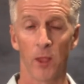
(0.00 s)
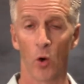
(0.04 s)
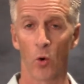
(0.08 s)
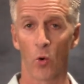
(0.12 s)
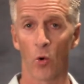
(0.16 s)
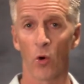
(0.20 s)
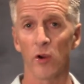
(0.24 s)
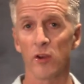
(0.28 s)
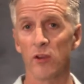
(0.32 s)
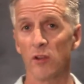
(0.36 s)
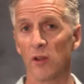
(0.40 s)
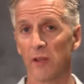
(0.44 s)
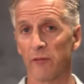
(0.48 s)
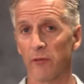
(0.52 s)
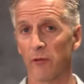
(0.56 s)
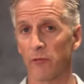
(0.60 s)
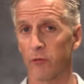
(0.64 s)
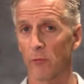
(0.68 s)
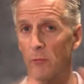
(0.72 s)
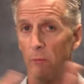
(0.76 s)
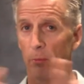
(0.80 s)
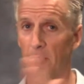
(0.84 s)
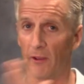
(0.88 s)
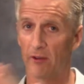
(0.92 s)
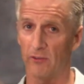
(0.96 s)
Or are you living
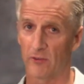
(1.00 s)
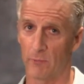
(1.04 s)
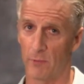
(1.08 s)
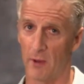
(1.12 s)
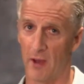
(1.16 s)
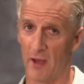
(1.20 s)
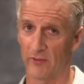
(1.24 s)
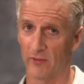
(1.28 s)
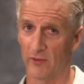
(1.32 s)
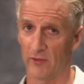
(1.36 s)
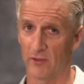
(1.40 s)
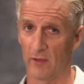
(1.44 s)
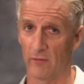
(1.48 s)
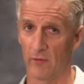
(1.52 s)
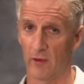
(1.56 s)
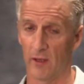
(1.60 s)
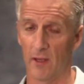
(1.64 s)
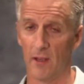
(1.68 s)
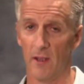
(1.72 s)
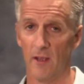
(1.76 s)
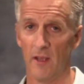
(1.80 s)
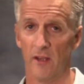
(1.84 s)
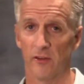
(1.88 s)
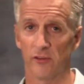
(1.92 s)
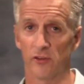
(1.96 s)
from a place of positivity?
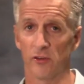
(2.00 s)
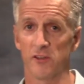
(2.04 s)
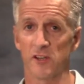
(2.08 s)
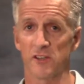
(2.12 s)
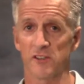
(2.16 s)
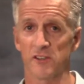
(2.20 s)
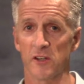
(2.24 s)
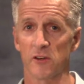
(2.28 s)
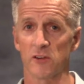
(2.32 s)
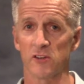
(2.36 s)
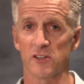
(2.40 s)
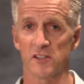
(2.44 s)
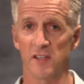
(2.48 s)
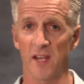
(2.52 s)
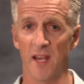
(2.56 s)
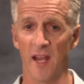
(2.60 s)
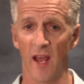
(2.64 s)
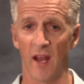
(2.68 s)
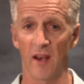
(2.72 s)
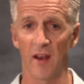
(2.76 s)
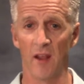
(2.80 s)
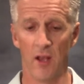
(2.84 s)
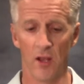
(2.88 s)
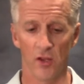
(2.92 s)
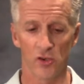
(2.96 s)
So just
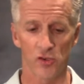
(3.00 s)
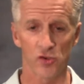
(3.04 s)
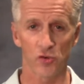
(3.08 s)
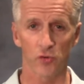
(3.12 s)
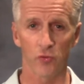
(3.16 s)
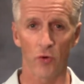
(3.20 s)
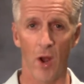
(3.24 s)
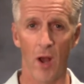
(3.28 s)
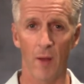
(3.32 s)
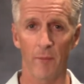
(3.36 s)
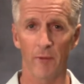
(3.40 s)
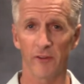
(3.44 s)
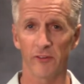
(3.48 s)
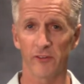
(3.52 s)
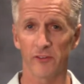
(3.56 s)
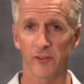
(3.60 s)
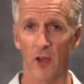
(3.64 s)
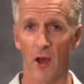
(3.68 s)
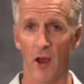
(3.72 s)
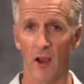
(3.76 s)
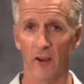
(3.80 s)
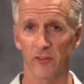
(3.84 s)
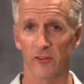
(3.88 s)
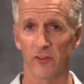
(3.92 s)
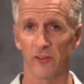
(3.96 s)
understand, traumas,
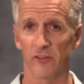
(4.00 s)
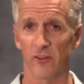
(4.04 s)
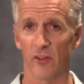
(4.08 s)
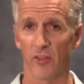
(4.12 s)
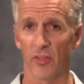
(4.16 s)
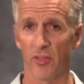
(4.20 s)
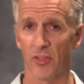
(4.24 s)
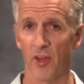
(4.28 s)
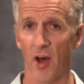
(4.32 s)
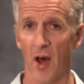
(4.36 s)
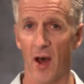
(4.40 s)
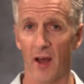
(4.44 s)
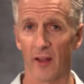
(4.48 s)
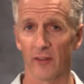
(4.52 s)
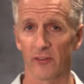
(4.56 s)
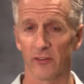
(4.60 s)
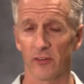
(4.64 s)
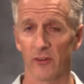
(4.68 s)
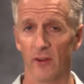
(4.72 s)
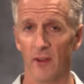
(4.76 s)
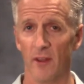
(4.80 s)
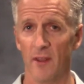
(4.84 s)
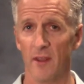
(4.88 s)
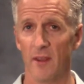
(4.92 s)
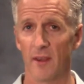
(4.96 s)
toxins, and thoughts
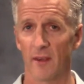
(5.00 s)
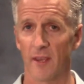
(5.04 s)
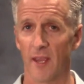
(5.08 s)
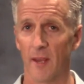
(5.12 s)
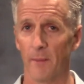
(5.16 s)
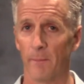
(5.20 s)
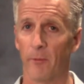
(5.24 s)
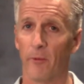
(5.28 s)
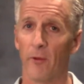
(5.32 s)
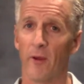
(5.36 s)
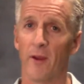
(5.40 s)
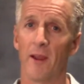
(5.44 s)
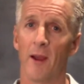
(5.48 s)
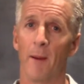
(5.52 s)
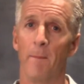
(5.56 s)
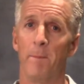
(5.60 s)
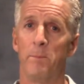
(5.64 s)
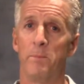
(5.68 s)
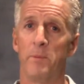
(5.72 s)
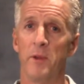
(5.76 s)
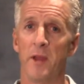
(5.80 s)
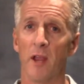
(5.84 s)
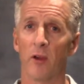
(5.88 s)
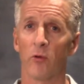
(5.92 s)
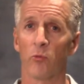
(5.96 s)
can play a
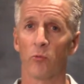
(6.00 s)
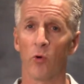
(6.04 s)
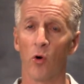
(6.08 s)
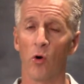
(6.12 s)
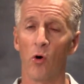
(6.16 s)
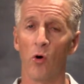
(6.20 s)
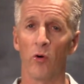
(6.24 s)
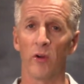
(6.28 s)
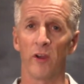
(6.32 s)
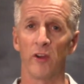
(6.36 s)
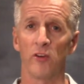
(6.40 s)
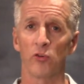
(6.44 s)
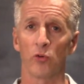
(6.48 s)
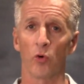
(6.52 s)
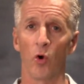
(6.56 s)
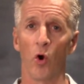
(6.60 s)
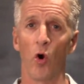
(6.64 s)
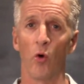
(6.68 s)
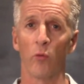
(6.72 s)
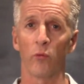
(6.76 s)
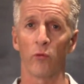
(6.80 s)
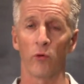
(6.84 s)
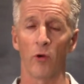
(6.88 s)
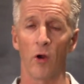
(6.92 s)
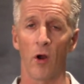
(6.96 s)
big role in your
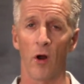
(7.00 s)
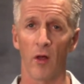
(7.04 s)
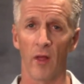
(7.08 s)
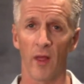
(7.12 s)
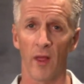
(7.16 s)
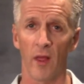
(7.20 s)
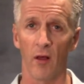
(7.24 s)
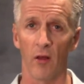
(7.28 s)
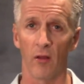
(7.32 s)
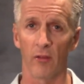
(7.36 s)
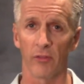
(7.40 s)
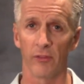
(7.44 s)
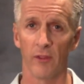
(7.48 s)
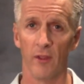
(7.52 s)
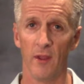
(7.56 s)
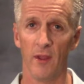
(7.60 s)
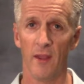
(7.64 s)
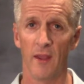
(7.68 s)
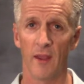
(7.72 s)
overall health.